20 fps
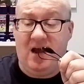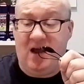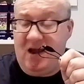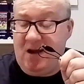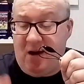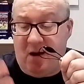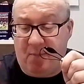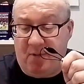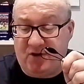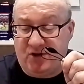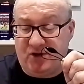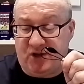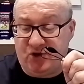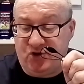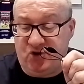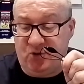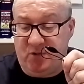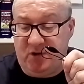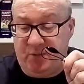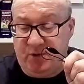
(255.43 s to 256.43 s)
I'm just
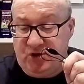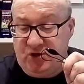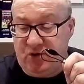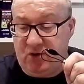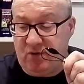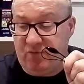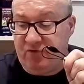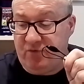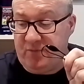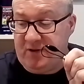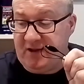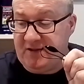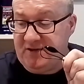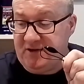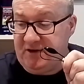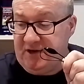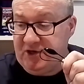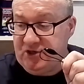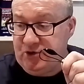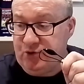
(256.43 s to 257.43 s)
assuming he was young from the
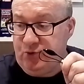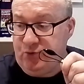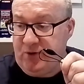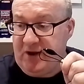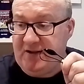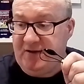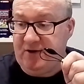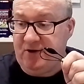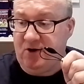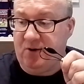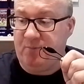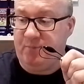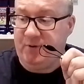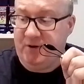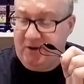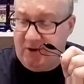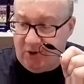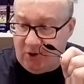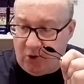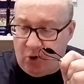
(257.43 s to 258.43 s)
intonation, who ended up
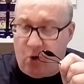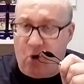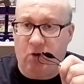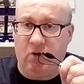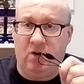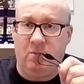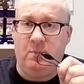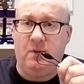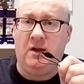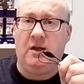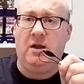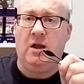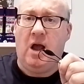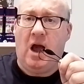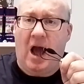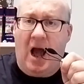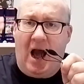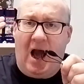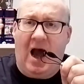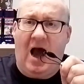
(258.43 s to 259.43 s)
calling me
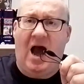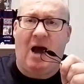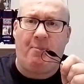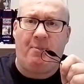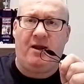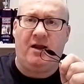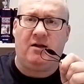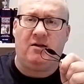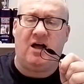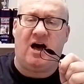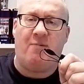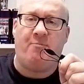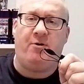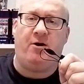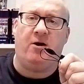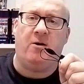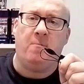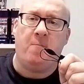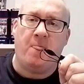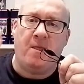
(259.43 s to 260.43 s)
a happy
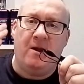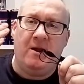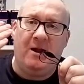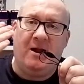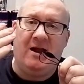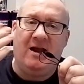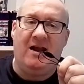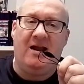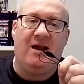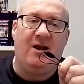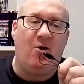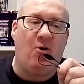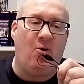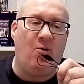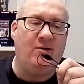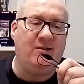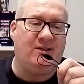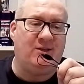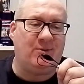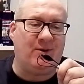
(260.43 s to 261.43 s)
clapper
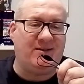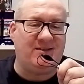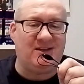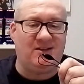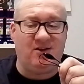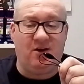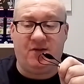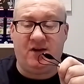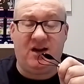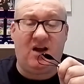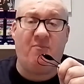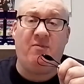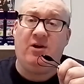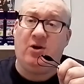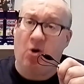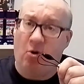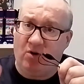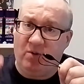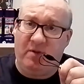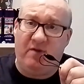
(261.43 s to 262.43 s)
on Twitter the other night. I've been
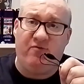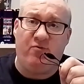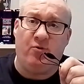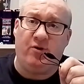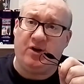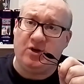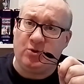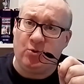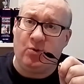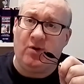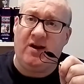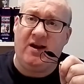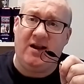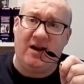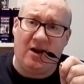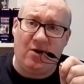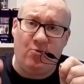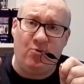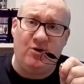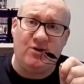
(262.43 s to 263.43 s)
called it before. It's okay, and
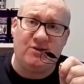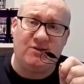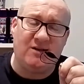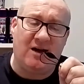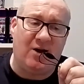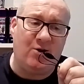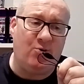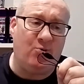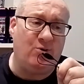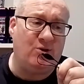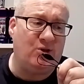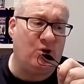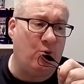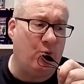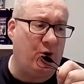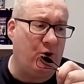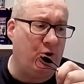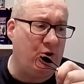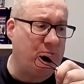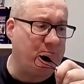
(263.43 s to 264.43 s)
I know it's
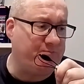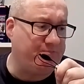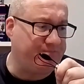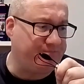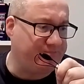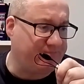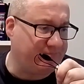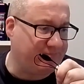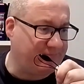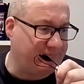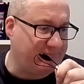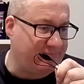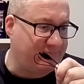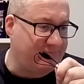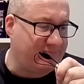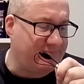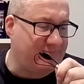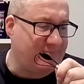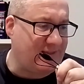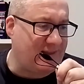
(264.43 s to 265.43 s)
going on.
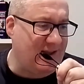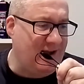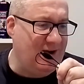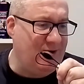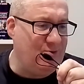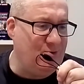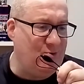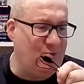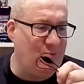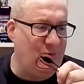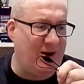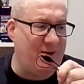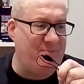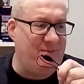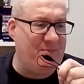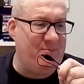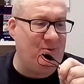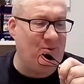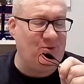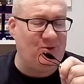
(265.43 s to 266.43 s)
I know why
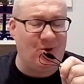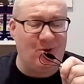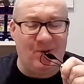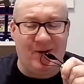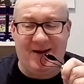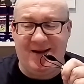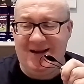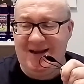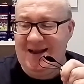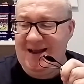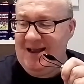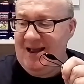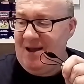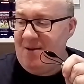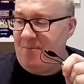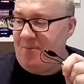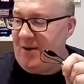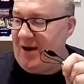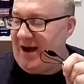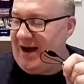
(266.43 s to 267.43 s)
people do it,
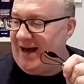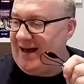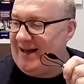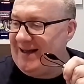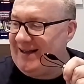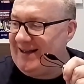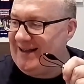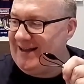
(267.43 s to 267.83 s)
but I